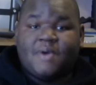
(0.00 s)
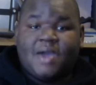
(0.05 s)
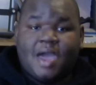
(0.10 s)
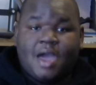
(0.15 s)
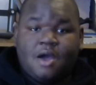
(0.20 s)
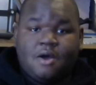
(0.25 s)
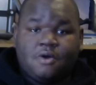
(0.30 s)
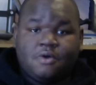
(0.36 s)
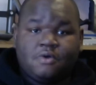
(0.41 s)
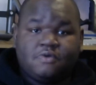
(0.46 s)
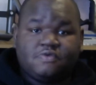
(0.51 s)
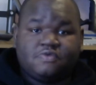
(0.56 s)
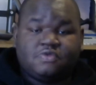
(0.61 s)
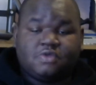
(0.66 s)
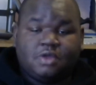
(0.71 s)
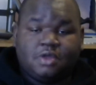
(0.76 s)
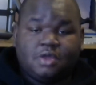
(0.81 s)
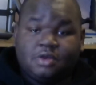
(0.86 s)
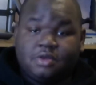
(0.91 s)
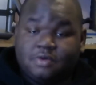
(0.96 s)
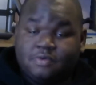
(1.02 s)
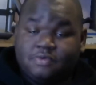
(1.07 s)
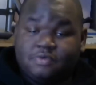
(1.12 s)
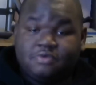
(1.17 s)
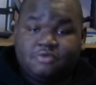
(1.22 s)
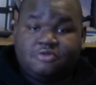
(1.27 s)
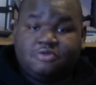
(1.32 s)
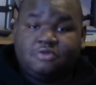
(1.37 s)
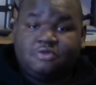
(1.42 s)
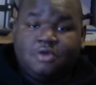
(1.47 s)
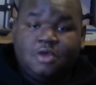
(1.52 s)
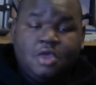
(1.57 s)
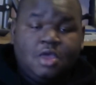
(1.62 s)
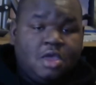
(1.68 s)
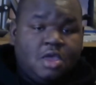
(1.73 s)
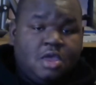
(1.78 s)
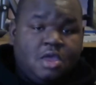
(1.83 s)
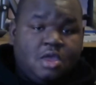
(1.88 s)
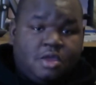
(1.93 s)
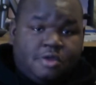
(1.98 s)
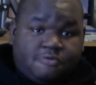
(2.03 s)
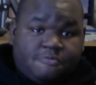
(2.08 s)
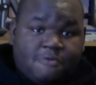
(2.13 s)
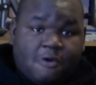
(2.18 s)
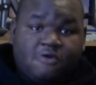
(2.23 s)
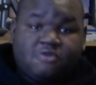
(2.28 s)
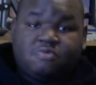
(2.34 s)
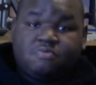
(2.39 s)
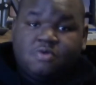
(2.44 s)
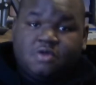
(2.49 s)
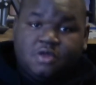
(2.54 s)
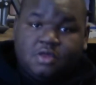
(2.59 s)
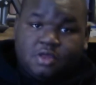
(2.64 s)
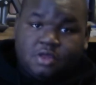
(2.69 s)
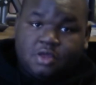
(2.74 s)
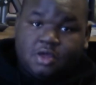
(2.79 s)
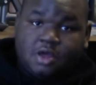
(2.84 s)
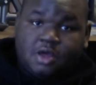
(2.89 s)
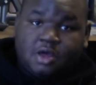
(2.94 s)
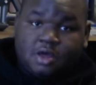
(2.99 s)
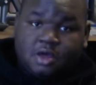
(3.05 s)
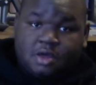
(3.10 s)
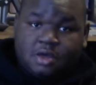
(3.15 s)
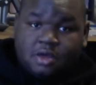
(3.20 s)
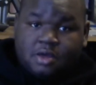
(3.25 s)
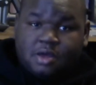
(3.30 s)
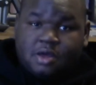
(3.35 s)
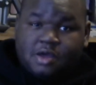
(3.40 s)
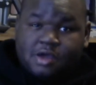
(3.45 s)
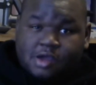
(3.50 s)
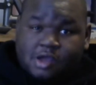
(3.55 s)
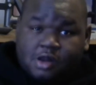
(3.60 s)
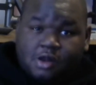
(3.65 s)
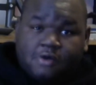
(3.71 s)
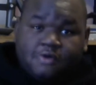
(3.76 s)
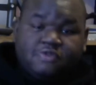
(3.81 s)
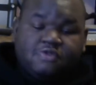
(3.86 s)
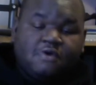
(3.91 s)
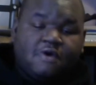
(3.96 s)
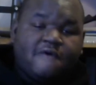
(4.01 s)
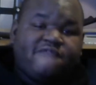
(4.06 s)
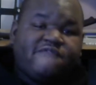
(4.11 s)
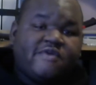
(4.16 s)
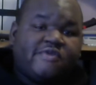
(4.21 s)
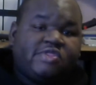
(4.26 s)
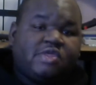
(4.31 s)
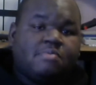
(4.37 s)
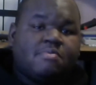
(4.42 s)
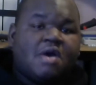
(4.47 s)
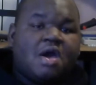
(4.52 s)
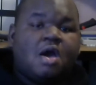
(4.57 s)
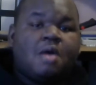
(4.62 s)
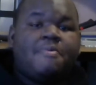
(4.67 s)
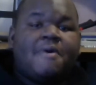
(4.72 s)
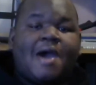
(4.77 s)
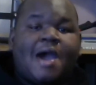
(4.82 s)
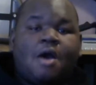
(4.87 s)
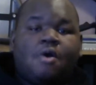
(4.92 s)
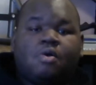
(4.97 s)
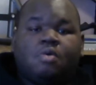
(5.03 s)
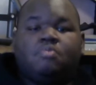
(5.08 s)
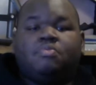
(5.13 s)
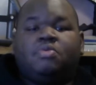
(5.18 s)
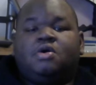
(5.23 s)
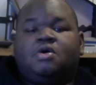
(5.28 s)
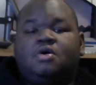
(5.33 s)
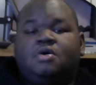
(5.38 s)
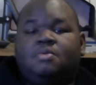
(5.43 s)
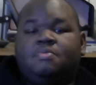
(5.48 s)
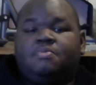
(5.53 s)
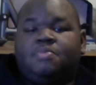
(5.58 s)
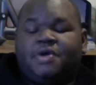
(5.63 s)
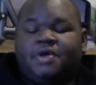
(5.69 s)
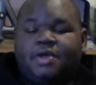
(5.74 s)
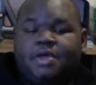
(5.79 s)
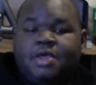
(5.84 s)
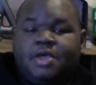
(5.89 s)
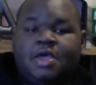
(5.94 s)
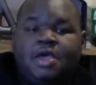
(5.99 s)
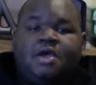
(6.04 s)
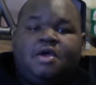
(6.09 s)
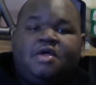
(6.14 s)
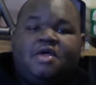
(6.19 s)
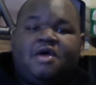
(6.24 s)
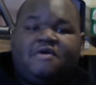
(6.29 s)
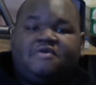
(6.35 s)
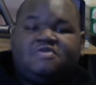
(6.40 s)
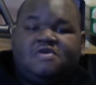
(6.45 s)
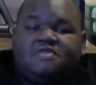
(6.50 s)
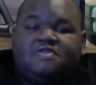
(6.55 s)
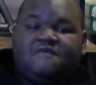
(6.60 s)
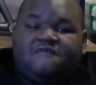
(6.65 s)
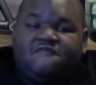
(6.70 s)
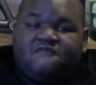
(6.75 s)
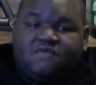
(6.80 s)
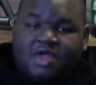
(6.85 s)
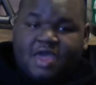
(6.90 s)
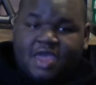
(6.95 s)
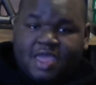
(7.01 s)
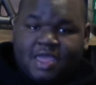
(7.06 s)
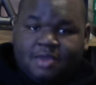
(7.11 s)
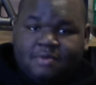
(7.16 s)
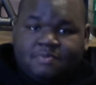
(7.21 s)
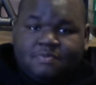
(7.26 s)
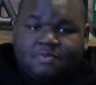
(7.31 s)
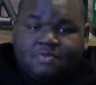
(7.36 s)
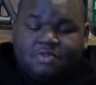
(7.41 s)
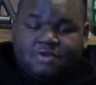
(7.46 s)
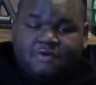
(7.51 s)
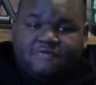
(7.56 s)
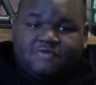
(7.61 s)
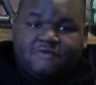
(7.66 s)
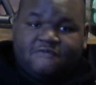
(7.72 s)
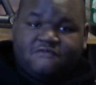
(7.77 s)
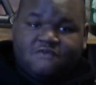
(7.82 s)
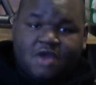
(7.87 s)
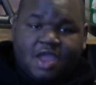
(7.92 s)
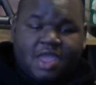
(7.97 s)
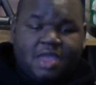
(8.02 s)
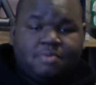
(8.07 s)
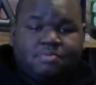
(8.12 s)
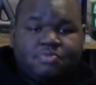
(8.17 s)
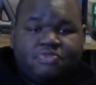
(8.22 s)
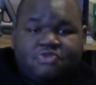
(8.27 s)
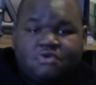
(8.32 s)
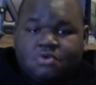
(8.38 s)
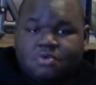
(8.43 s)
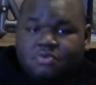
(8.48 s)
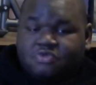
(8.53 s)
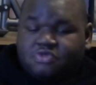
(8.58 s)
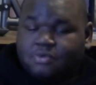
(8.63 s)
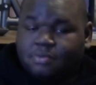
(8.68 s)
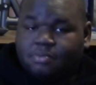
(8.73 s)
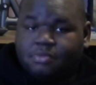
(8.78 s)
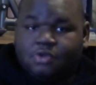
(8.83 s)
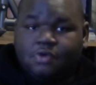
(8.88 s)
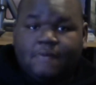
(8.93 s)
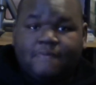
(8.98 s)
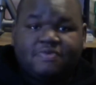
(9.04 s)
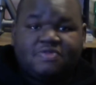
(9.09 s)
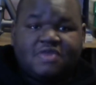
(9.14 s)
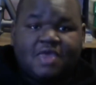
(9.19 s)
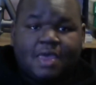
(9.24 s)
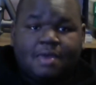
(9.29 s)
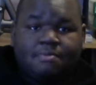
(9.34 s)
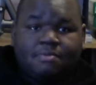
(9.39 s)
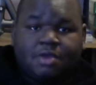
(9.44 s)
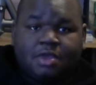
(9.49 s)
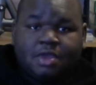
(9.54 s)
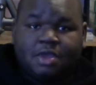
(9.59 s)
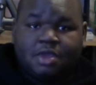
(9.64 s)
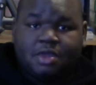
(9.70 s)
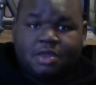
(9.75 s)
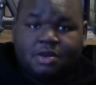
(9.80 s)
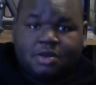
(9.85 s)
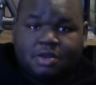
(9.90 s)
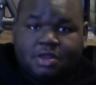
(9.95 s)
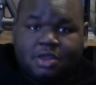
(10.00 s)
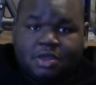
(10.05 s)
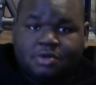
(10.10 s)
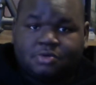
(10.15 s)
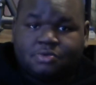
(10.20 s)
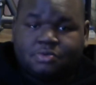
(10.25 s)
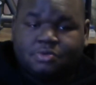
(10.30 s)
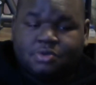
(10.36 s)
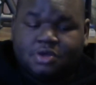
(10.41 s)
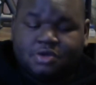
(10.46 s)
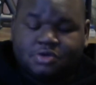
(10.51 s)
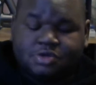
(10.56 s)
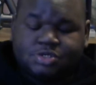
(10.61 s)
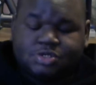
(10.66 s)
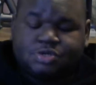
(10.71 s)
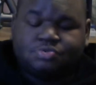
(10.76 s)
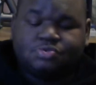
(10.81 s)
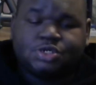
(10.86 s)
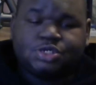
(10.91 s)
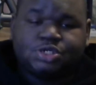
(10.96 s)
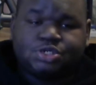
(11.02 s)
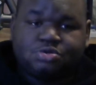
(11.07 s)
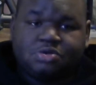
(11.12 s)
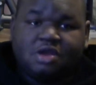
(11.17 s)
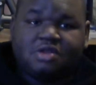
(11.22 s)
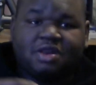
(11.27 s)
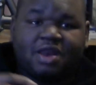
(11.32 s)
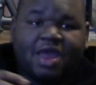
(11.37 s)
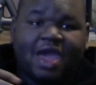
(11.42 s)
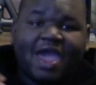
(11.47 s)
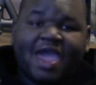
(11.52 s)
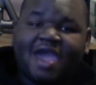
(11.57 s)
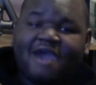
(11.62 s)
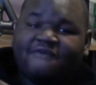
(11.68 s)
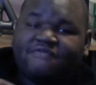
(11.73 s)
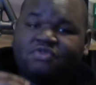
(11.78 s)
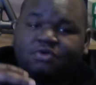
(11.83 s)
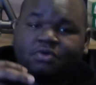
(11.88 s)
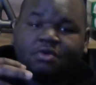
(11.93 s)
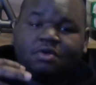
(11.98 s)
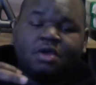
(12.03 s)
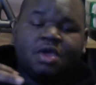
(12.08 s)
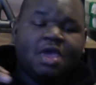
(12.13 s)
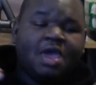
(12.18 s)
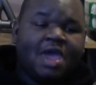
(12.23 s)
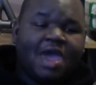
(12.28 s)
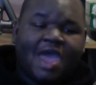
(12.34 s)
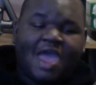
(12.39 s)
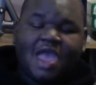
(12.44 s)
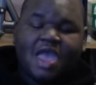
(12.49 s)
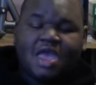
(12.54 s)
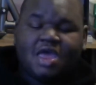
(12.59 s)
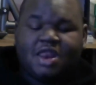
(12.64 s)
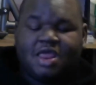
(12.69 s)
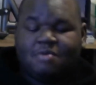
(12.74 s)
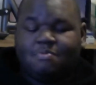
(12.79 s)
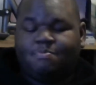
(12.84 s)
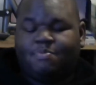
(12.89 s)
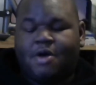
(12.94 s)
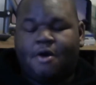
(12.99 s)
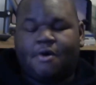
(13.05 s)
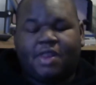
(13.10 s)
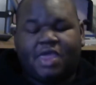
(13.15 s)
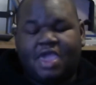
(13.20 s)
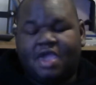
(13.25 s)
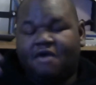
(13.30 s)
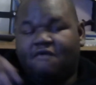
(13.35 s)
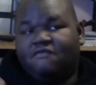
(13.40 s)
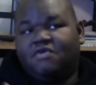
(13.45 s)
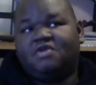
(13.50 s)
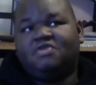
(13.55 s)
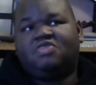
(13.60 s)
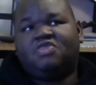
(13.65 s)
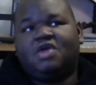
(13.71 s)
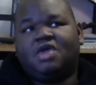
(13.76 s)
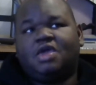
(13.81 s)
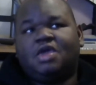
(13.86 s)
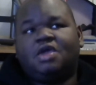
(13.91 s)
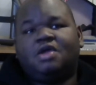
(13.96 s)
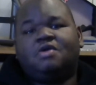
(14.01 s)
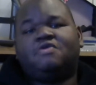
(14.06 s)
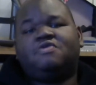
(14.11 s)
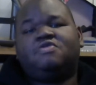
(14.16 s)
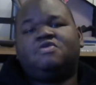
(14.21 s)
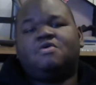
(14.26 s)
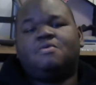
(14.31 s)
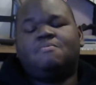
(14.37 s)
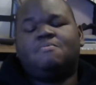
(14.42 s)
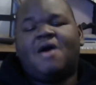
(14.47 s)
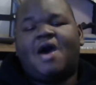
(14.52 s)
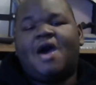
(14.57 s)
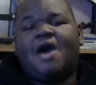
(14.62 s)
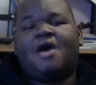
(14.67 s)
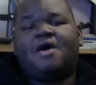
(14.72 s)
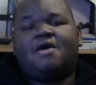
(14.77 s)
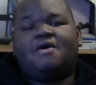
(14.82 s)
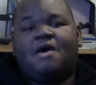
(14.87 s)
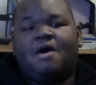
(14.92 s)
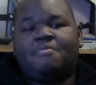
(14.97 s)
hours, and it was supposed to be a close to a 50 mile per hour build. But like I said, the frame threw some loops at me, and it's restricting. I had bought everything to buy.